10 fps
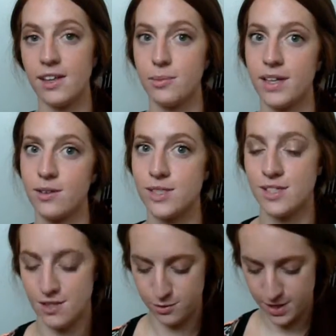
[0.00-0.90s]
a little bit goes
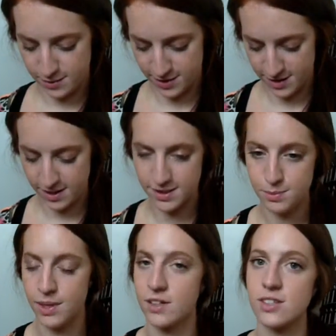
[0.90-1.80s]
a long way with these
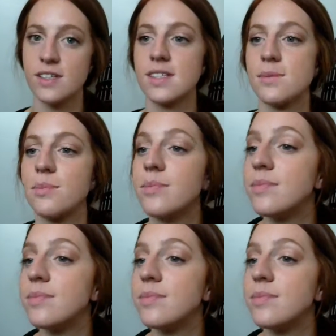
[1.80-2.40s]
blushes.